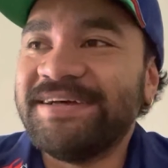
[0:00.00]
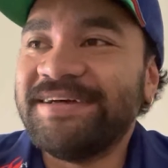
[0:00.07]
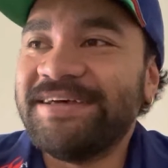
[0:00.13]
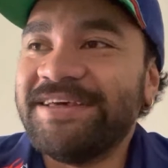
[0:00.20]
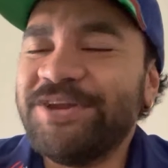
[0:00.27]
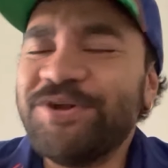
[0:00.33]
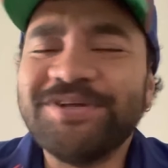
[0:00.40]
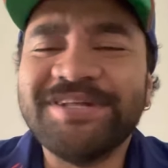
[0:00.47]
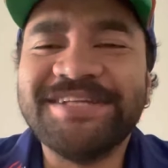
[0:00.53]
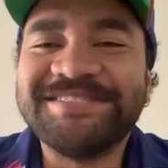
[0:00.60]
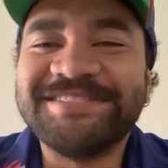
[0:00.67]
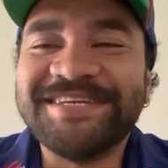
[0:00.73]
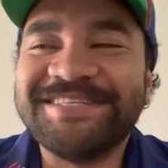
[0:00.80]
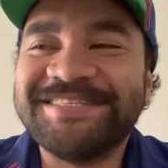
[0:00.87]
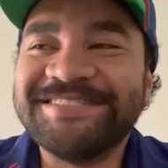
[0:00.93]
you know,
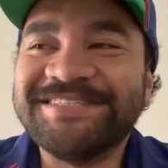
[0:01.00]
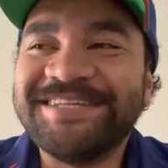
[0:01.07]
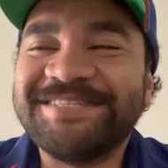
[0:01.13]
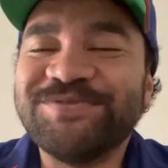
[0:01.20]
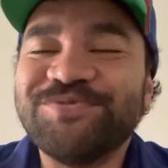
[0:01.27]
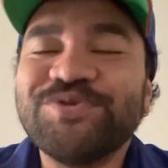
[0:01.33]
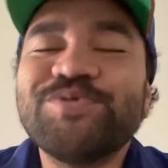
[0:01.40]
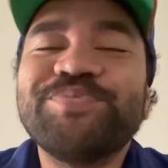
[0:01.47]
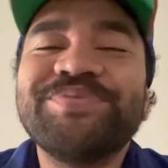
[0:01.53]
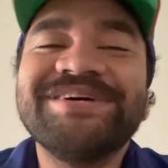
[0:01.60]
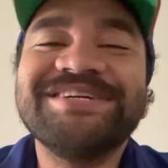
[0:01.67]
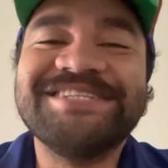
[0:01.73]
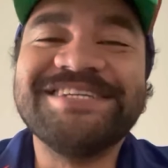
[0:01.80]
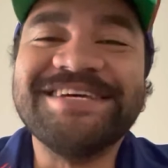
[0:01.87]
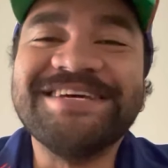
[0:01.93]
it's a real
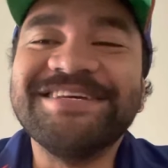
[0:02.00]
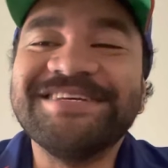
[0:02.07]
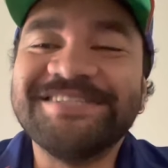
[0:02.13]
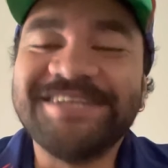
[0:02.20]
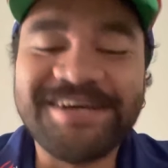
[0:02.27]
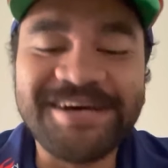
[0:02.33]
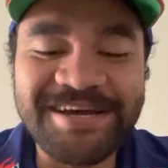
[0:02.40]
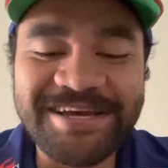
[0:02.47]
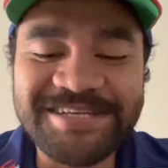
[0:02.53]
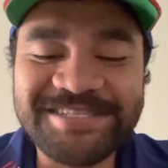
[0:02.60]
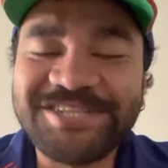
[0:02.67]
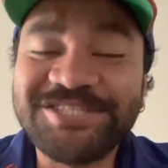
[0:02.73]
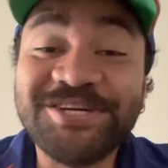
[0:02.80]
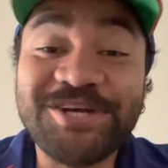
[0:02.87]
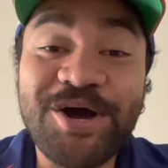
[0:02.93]
pity he's
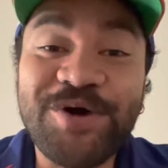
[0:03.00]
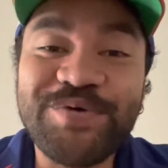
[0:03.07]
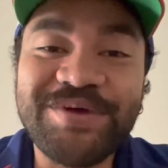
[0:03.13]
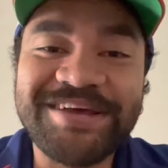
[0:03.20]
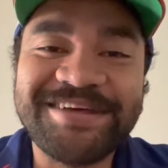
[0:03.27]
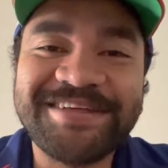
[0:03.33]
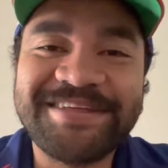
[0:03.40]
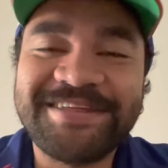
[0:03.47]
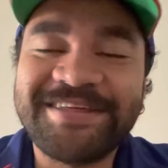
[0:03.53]
actually going